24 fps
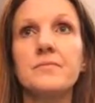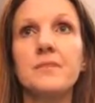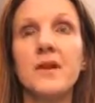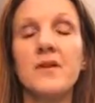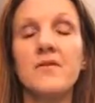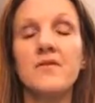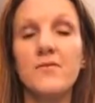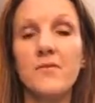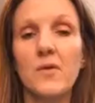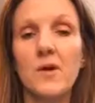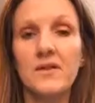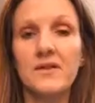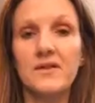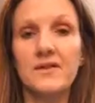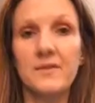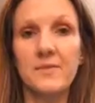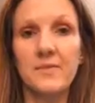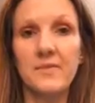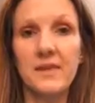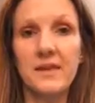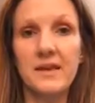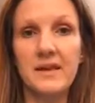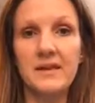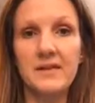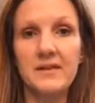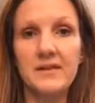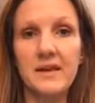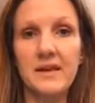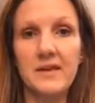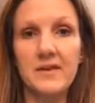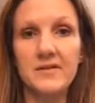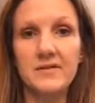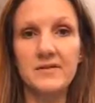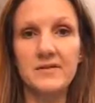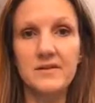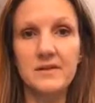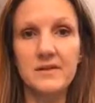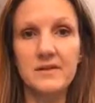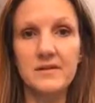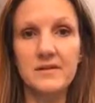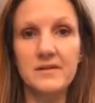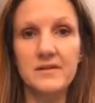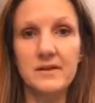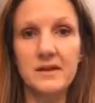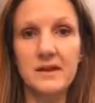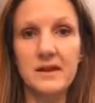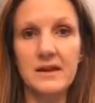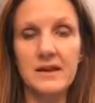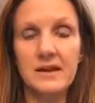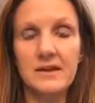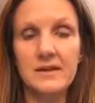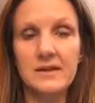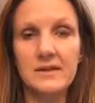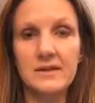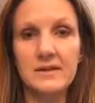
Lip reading: of what something is going to look like.